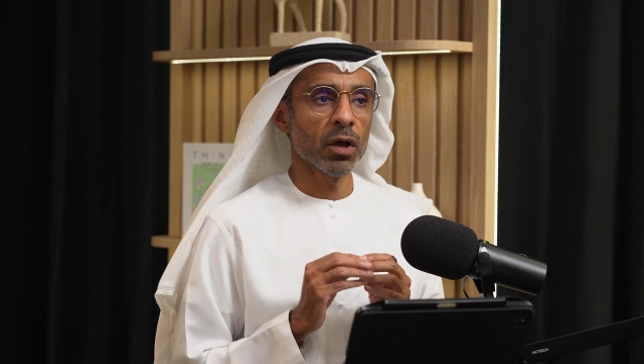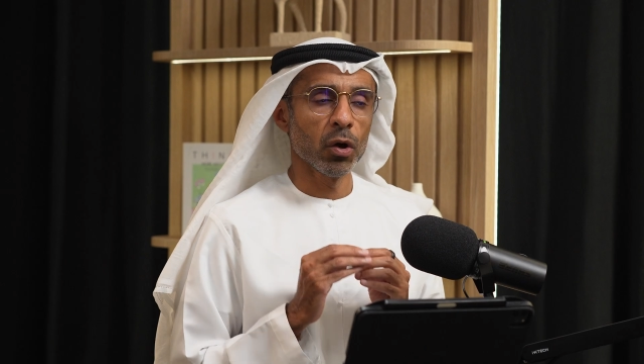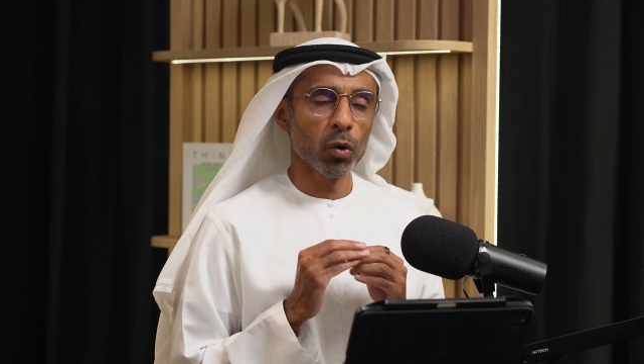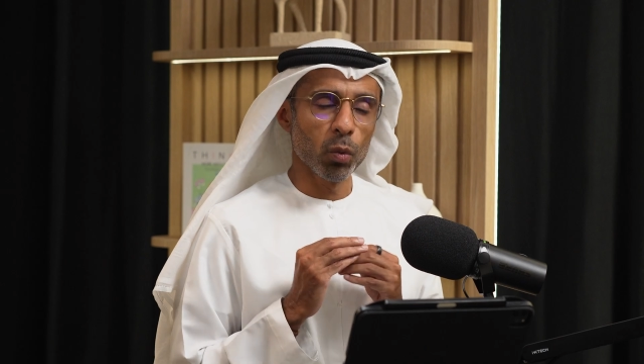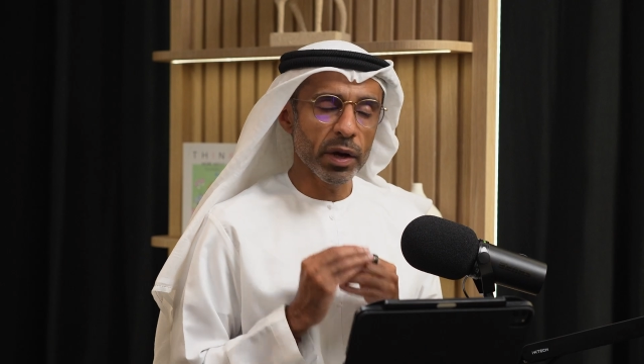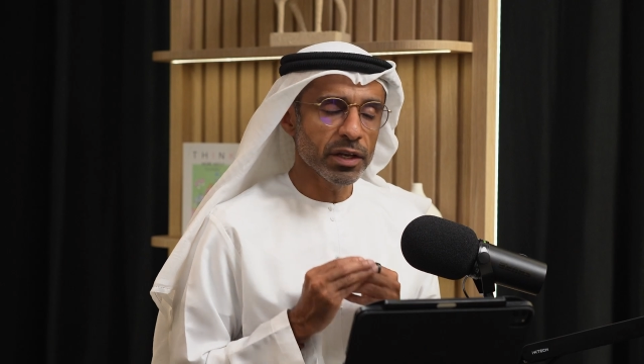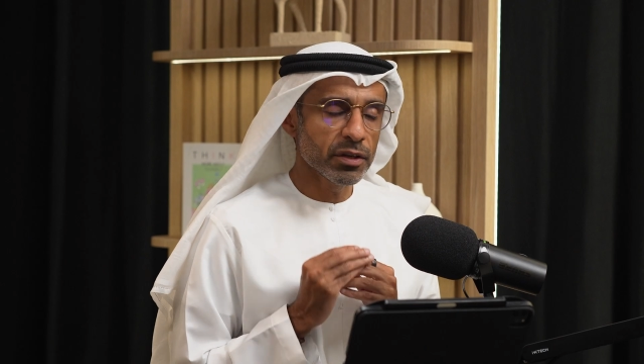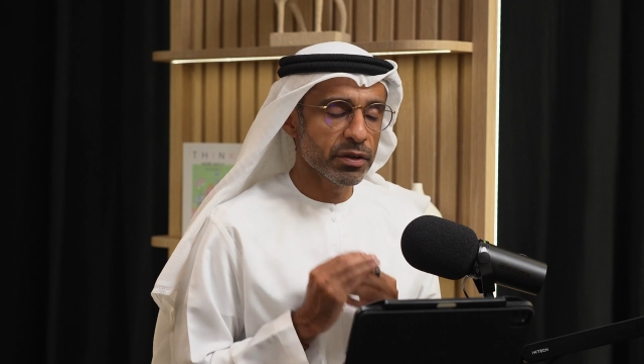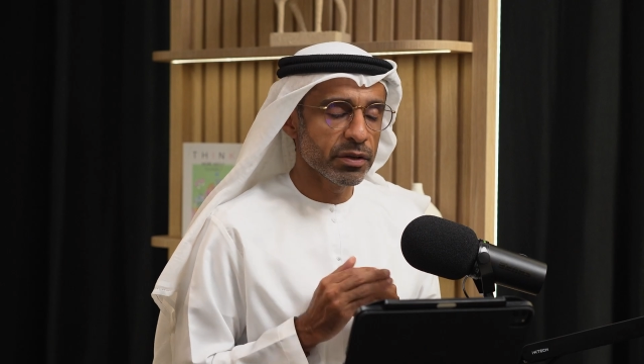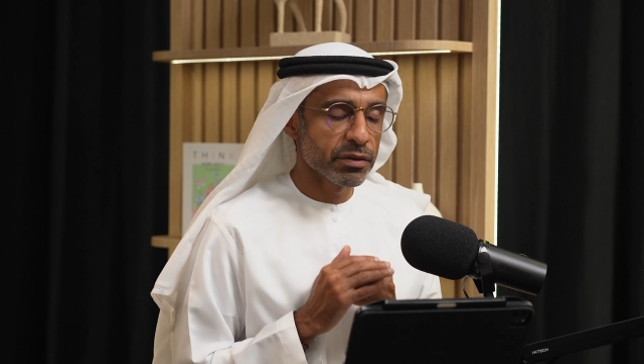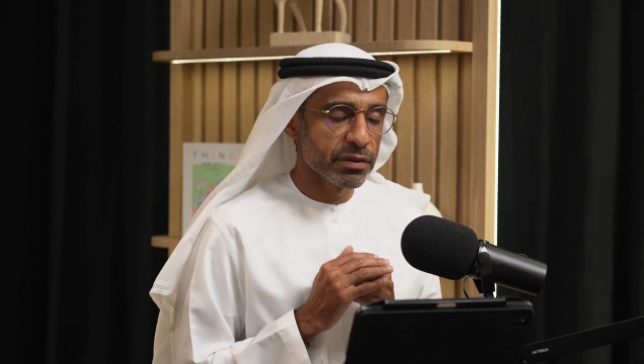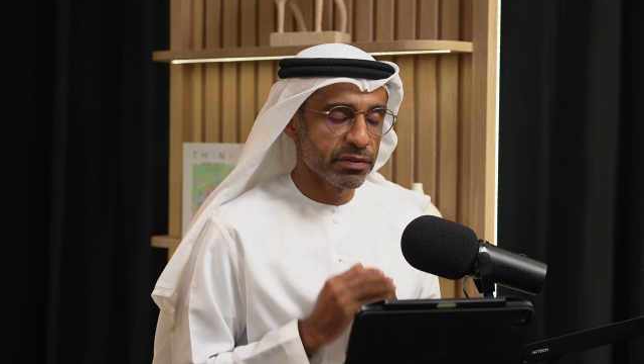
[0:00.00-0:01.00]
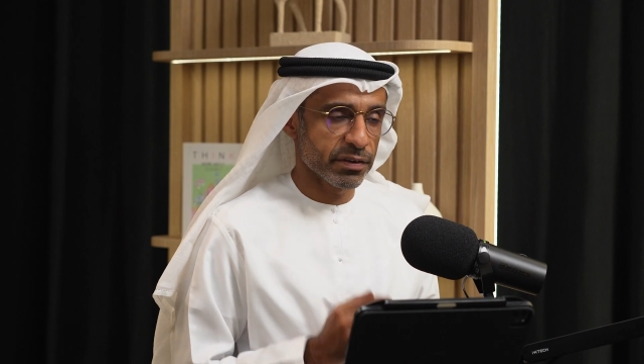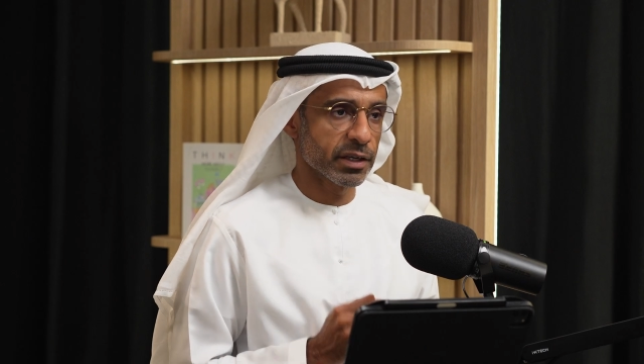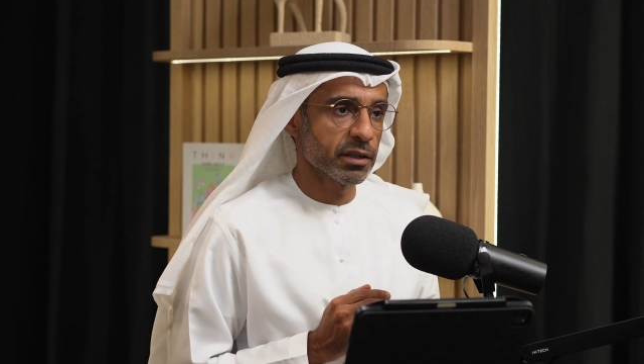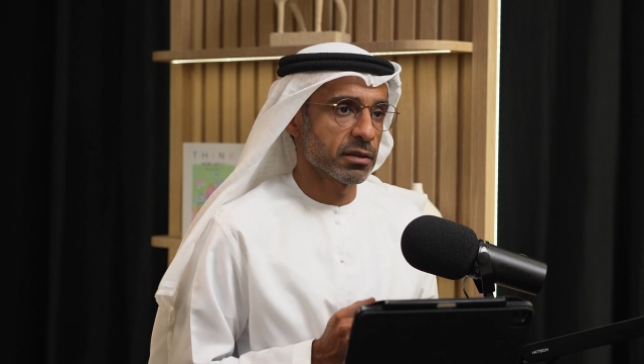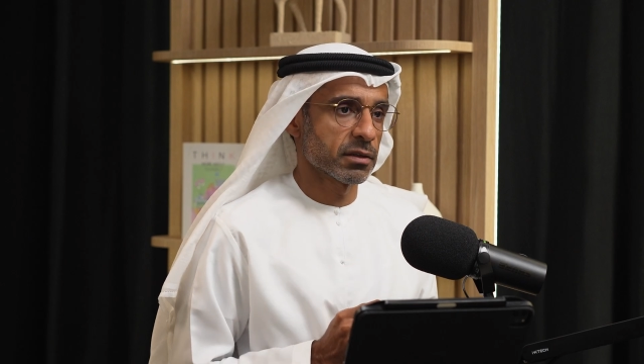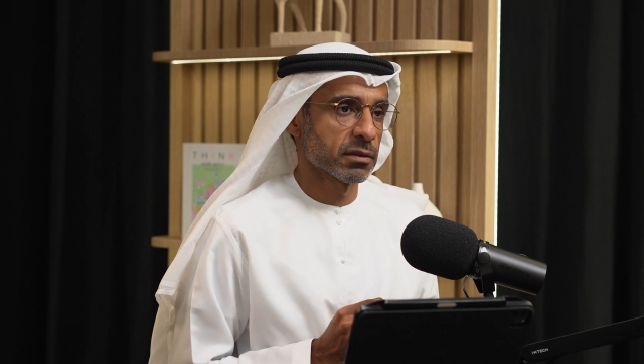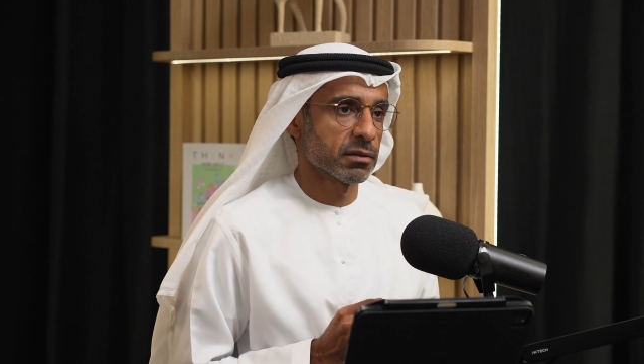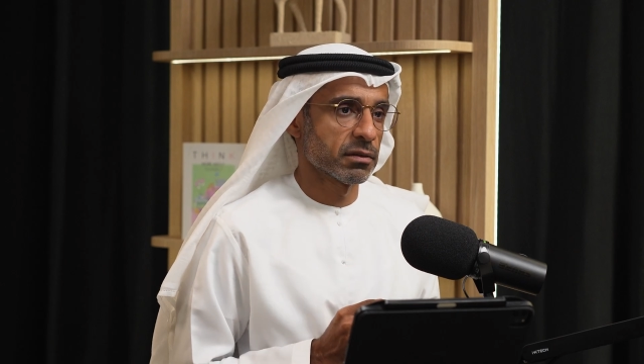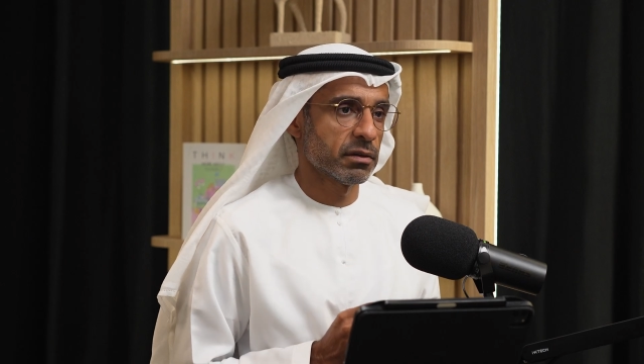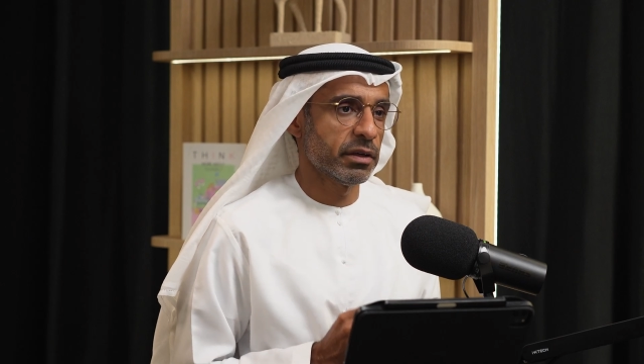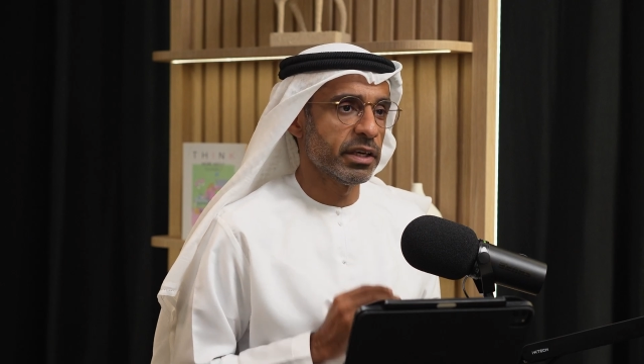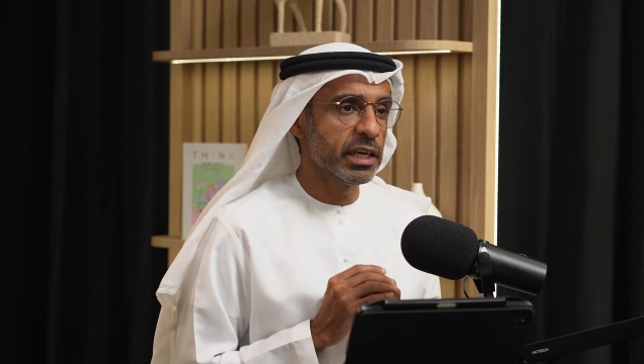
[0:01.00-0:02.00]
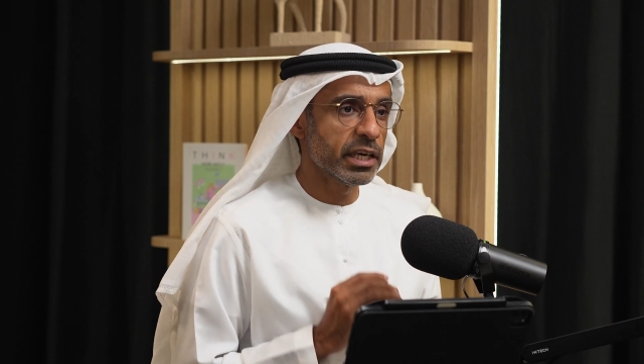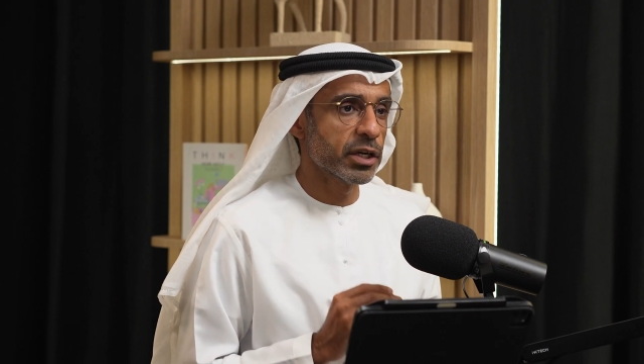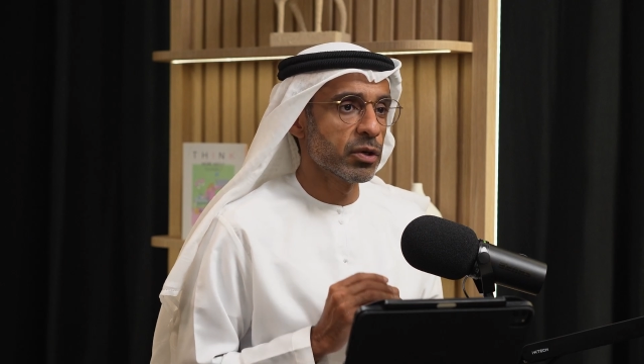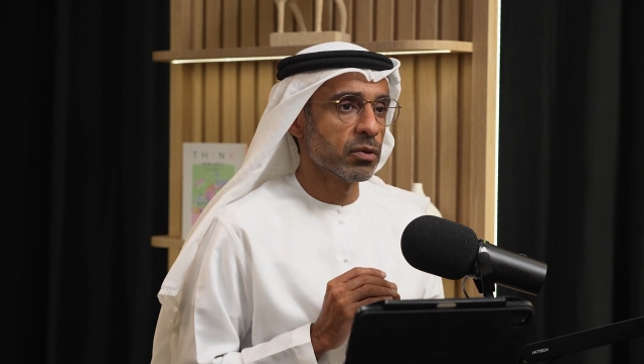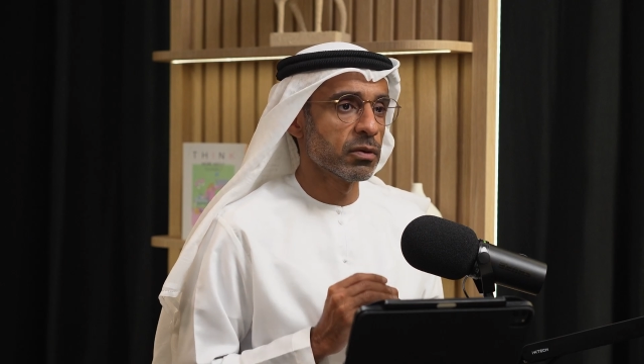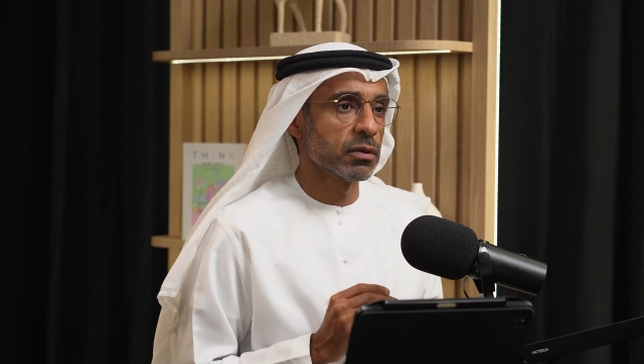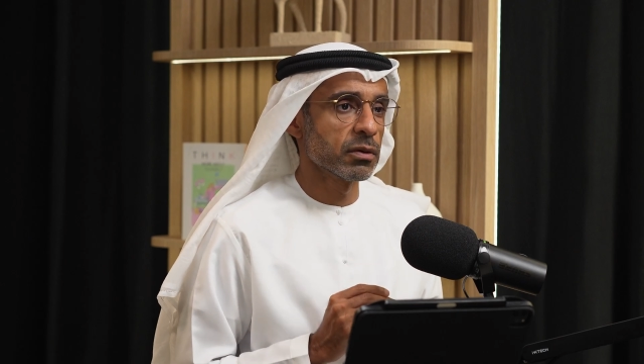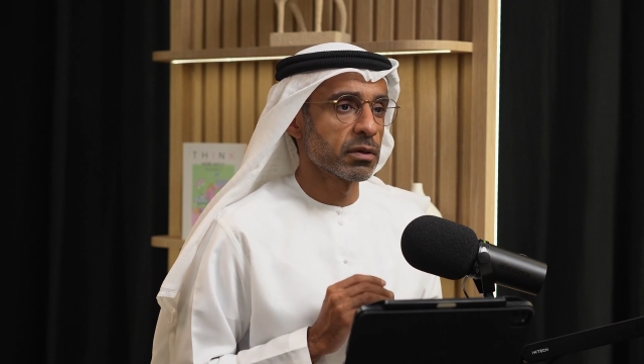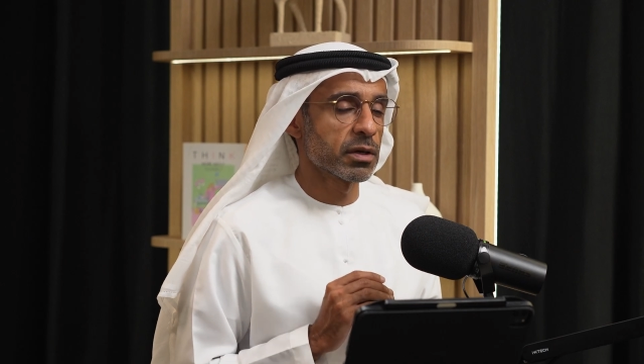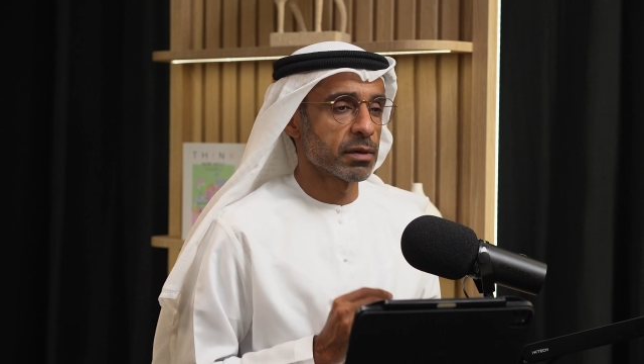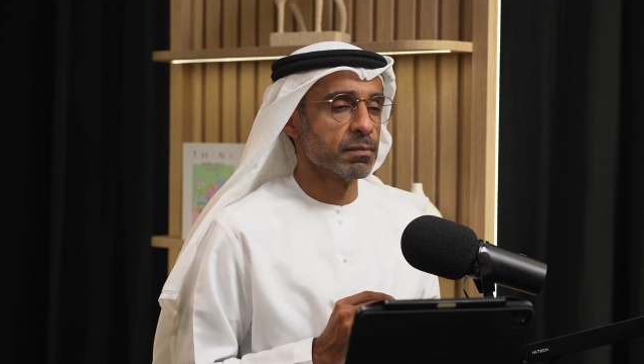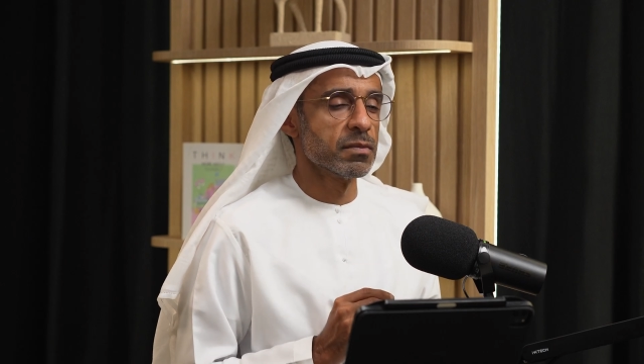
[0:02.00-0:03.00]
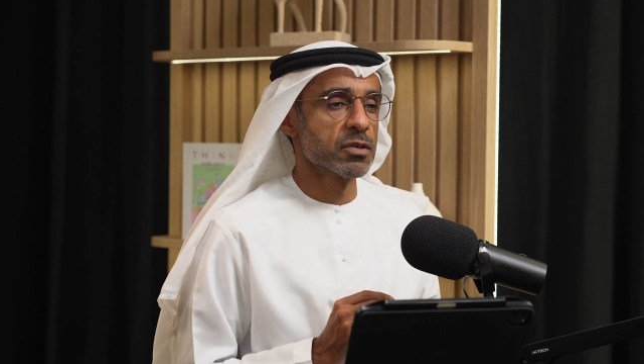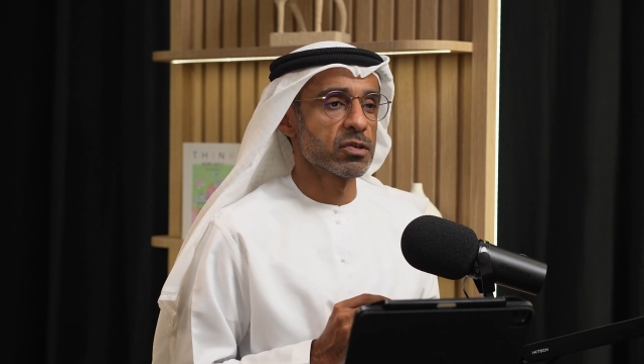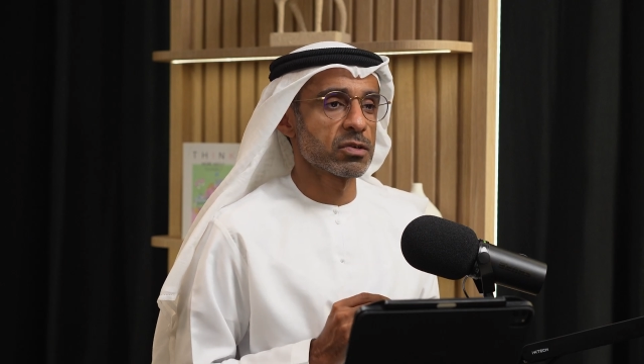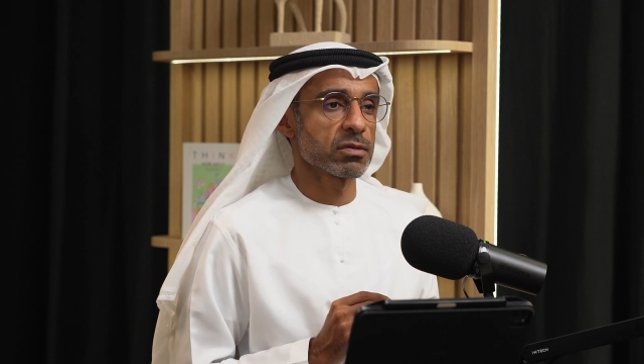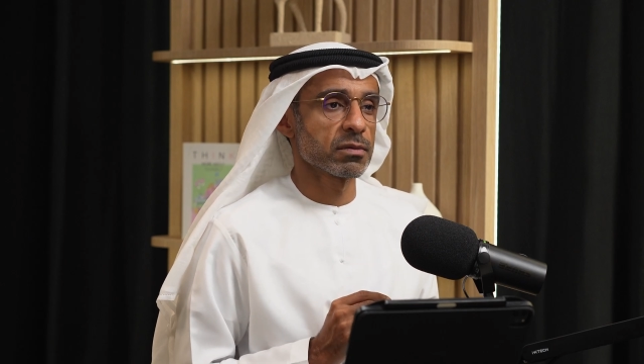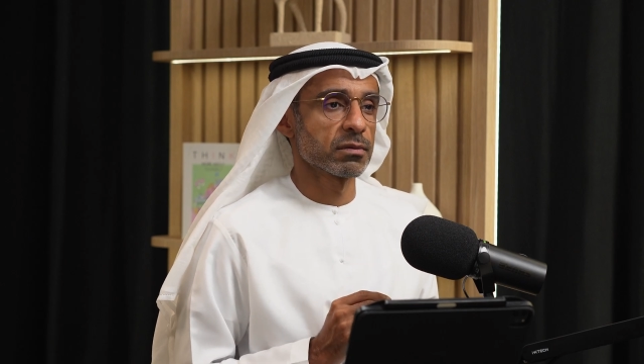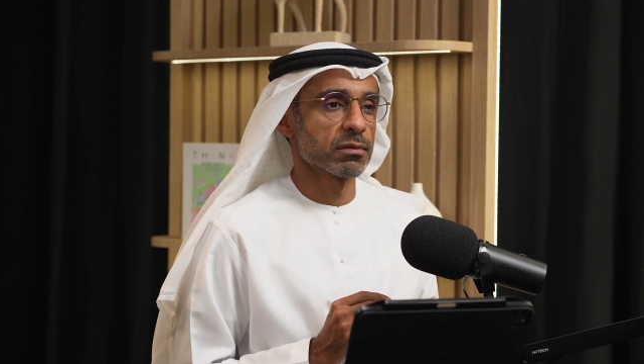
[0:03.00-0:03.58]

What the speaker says: when do you think ego comes